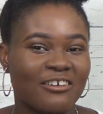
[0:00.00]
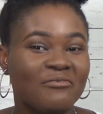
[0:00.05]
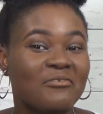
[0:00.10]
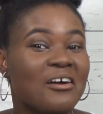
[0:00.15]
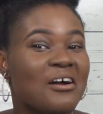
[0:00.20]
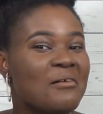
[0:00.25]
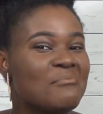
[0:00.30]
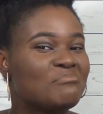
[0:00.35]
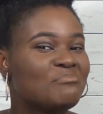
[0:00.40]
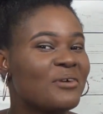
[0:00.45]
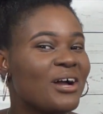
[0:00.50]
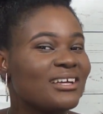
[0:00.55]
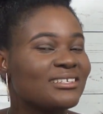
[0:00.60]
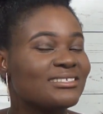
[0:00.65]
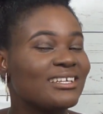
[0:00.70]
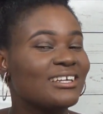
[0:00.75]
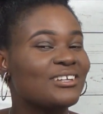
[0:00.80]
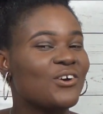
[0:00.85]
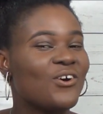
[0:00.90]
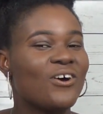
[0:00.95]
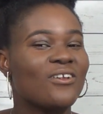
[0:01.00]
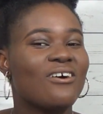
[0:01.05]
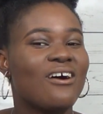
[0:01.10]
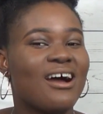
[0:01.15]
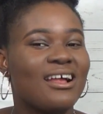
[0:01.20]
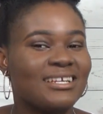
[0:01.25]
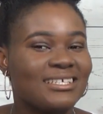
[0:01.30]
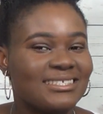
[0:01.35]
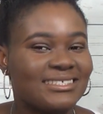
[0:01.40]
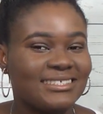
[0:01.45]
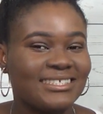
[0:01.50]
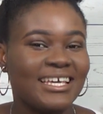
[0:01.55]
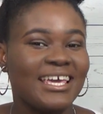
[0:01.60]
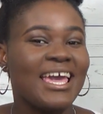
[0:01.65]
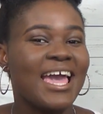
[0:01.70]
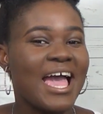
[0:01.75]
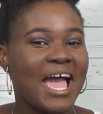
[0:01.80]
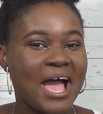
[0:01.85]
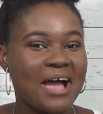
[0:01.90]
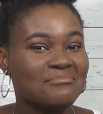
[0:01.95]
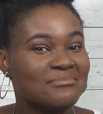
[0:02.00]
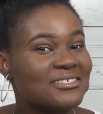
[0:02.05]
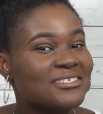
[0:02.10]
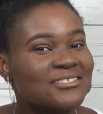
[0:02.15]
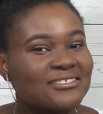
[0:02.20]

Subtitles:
but in all honesty I'm just trying to